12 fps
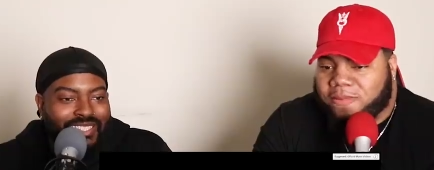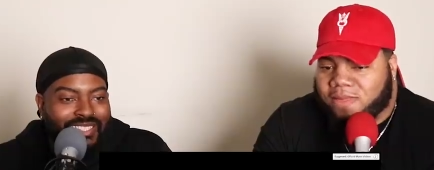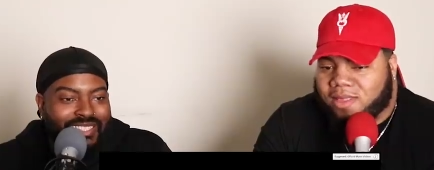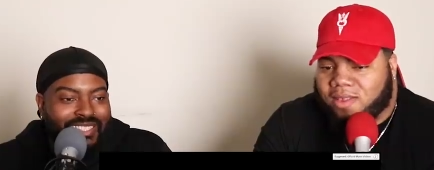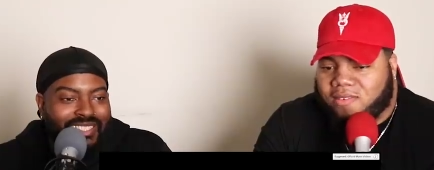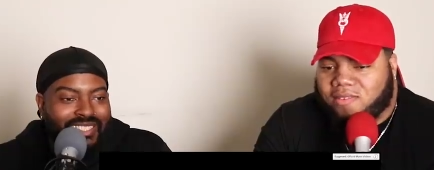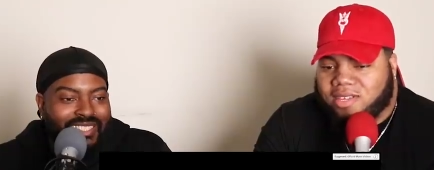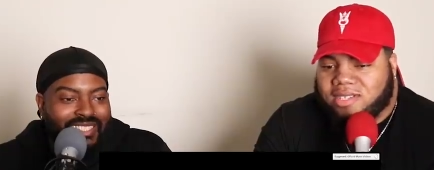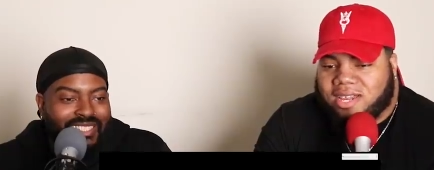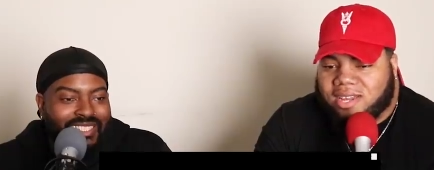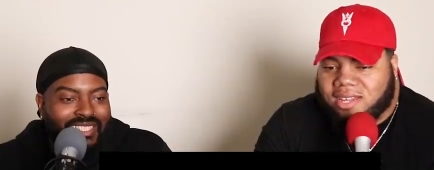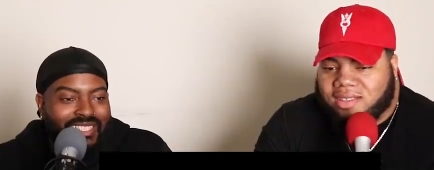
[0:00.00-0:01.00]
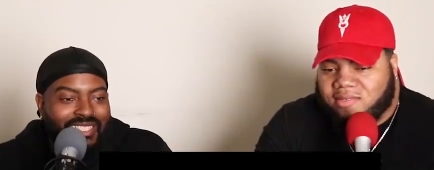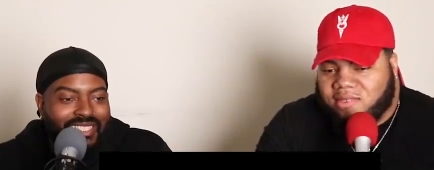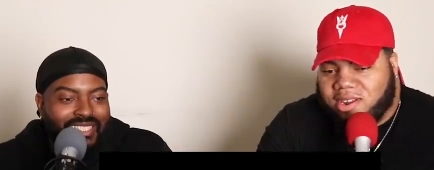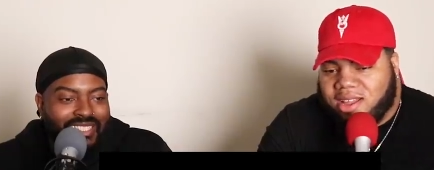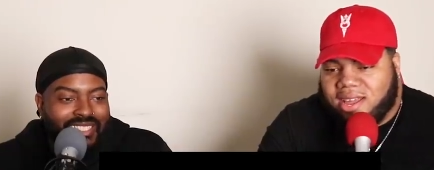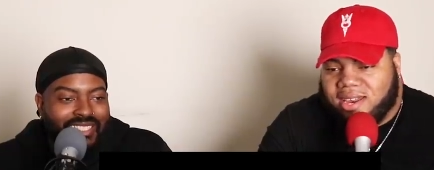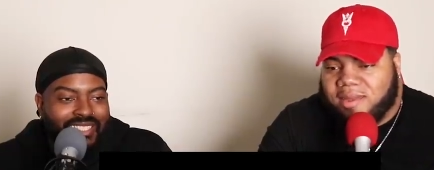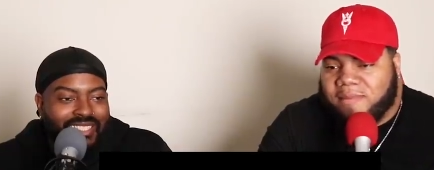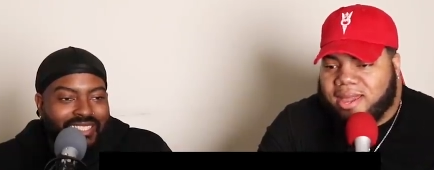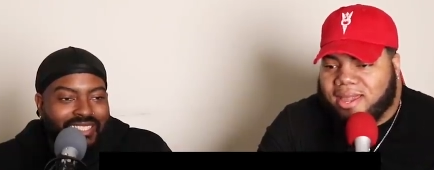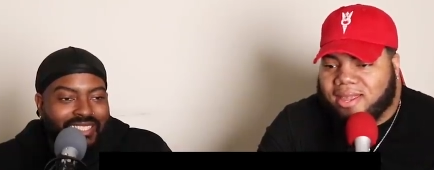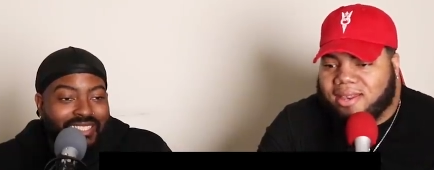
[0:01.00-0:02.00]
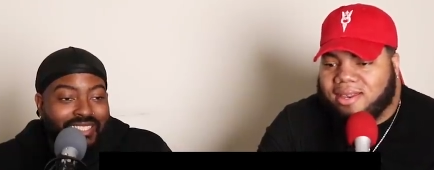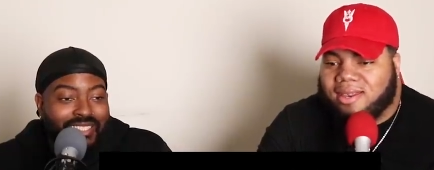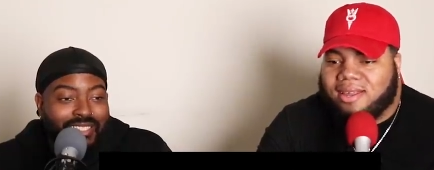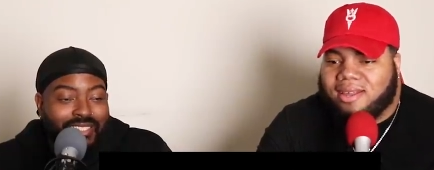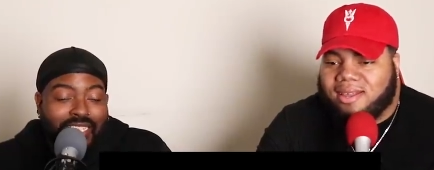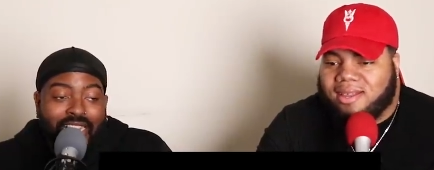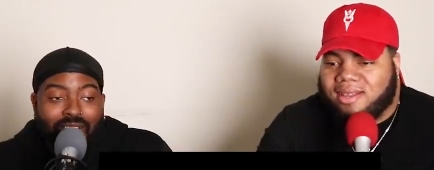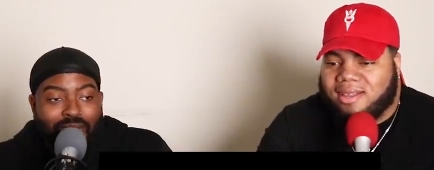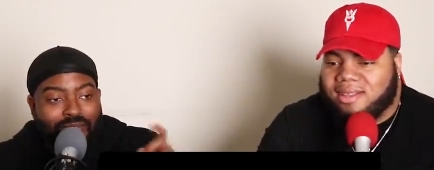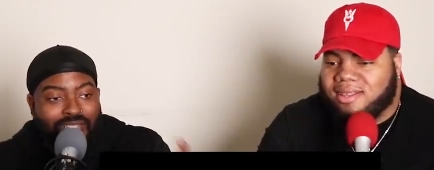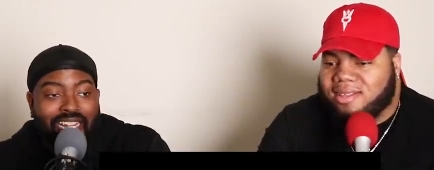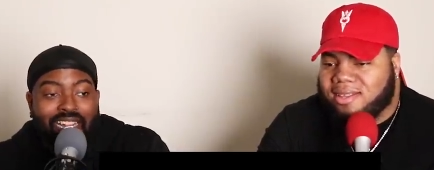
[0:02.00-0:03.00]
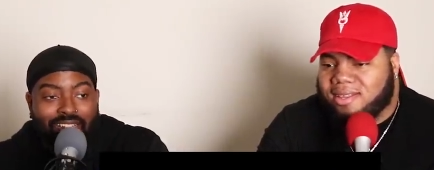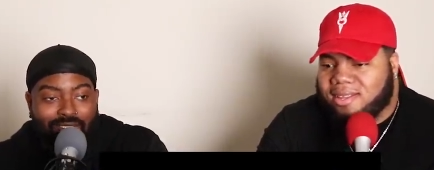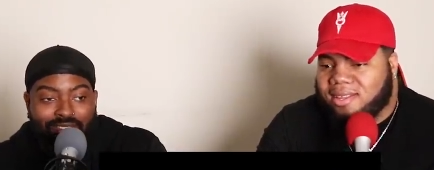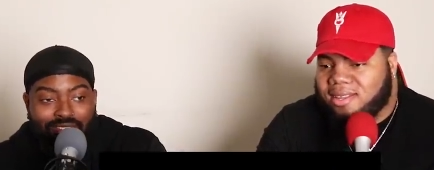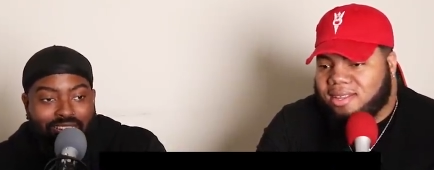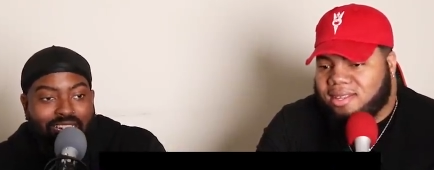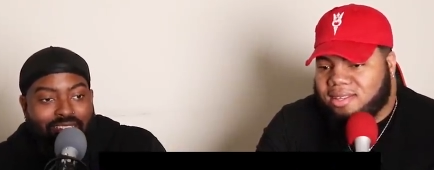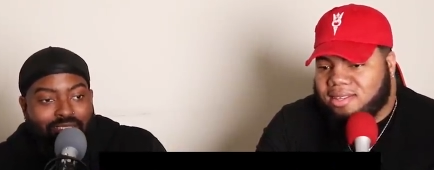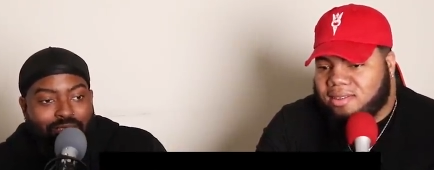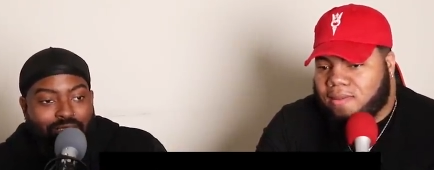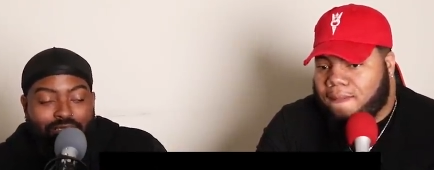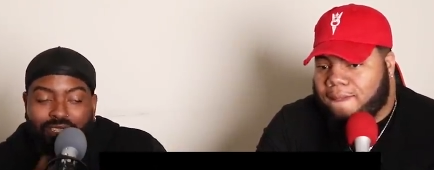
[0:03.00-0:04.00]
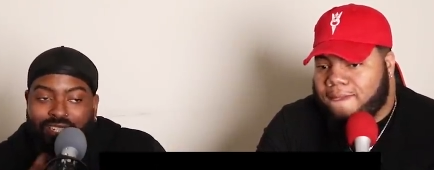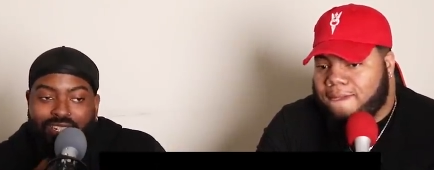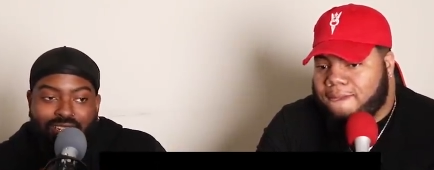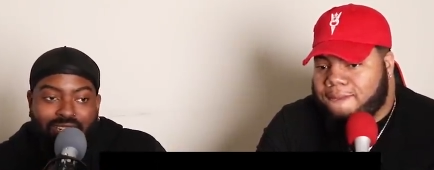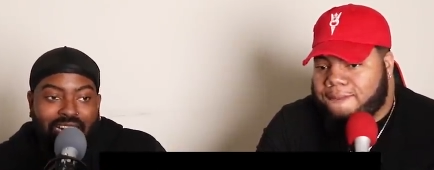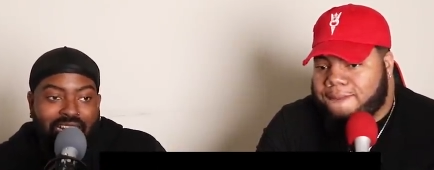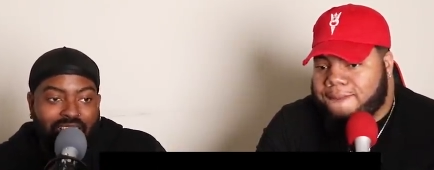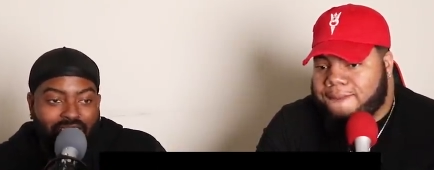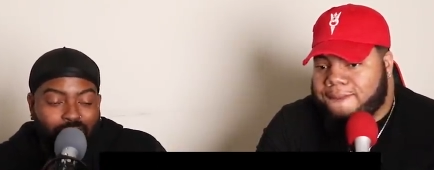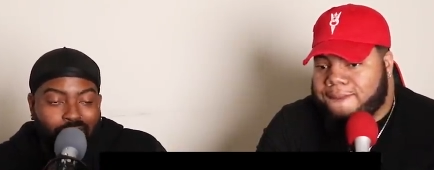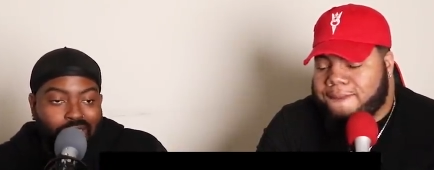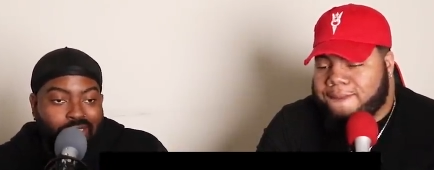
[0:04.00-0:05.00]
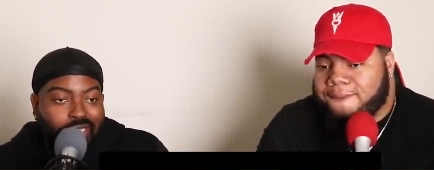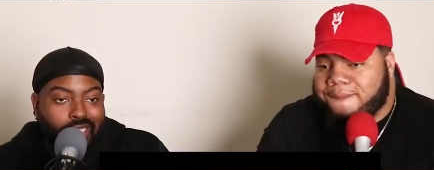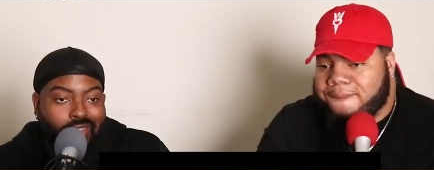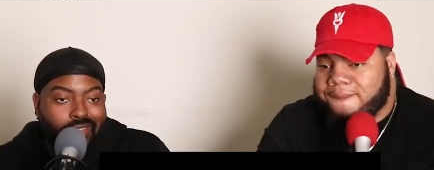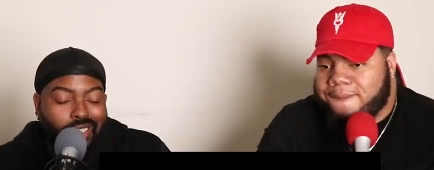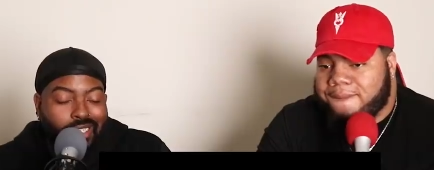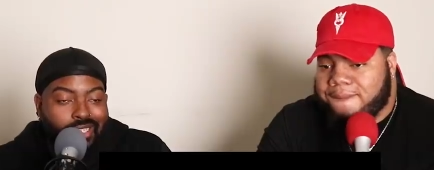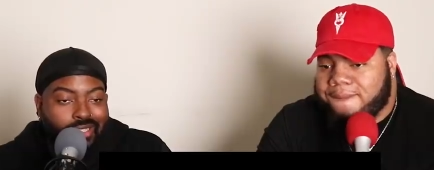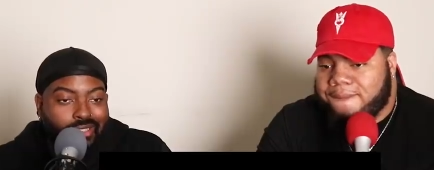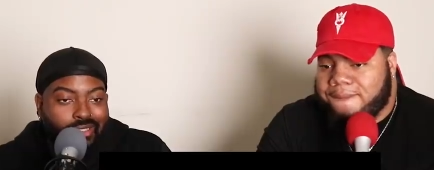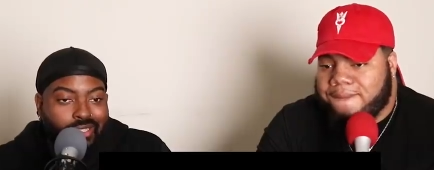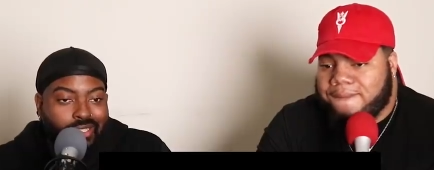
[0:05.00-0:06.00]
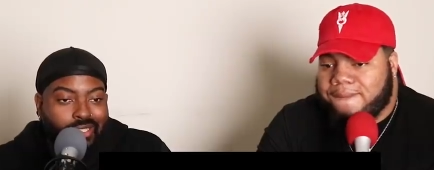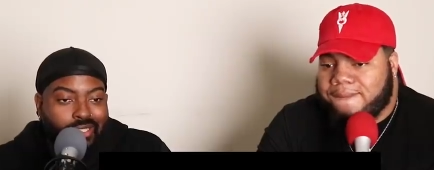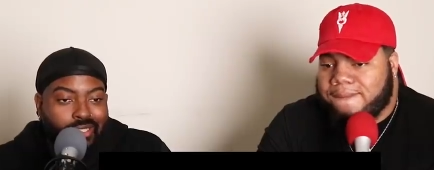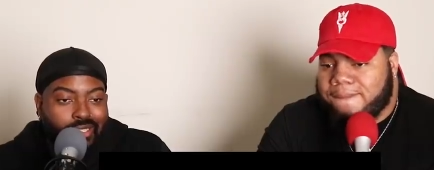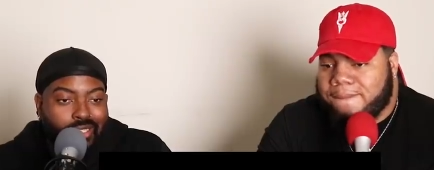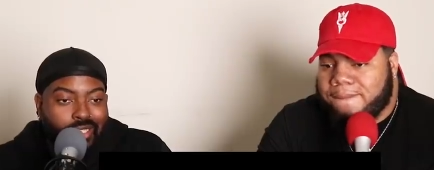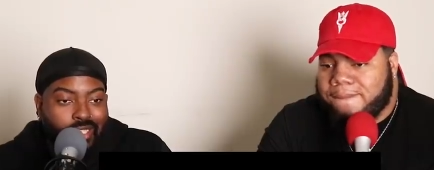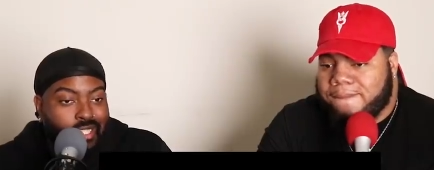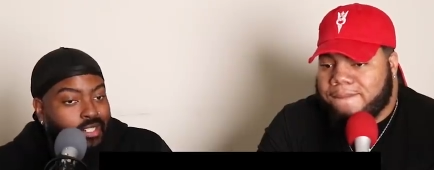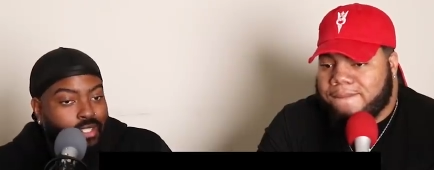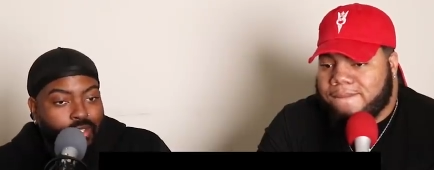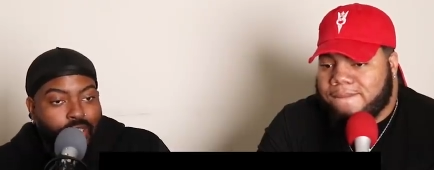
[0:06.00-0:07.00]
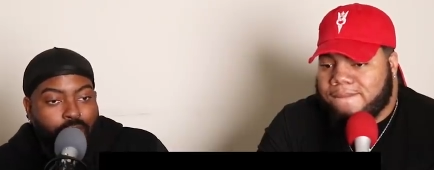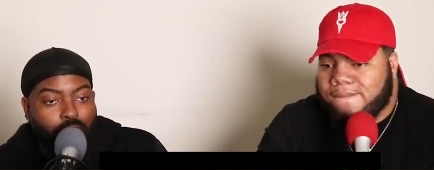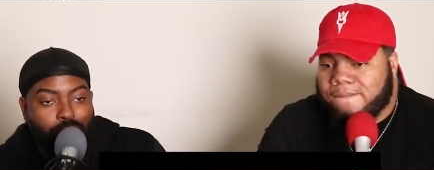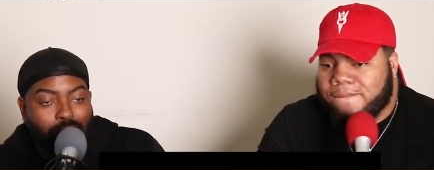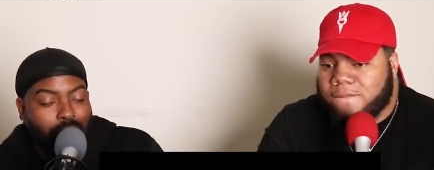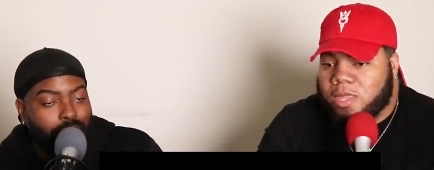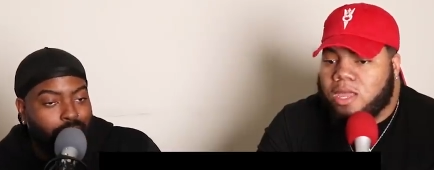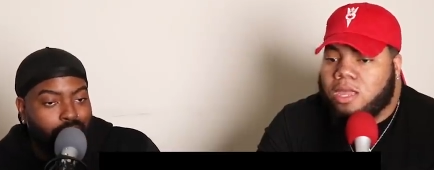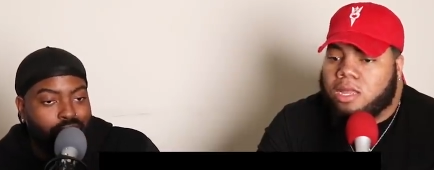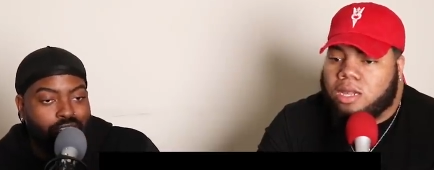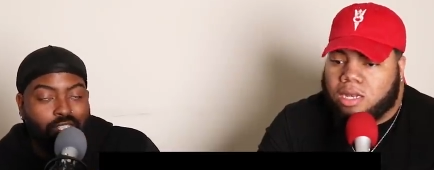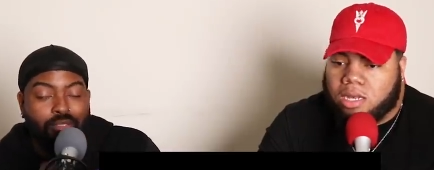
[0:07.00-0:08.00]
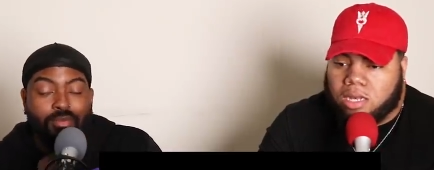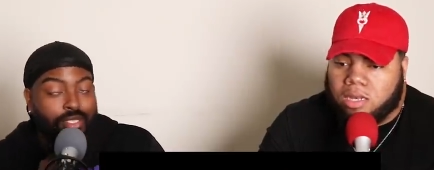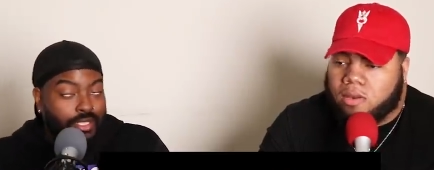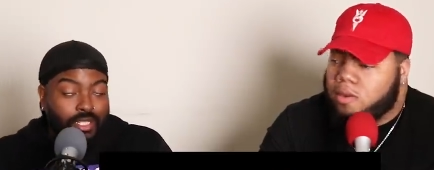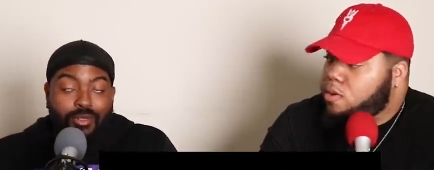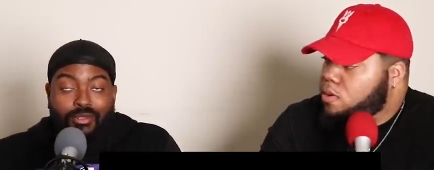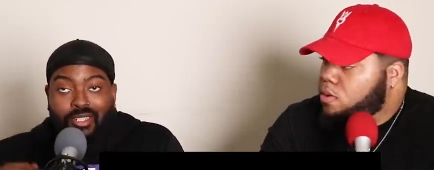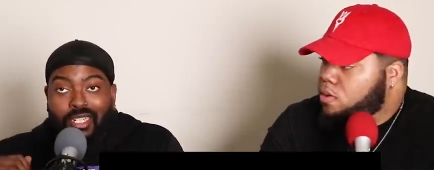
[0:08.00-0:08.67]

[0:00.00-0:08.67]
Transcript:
Speaker 1: Figure
Speaker 2: out how to get back in. Damn,
Speaker 1: that little hoodie is live, bro. I ain't gonna lie to you. And I know that hoe probably wasn't cheap. That was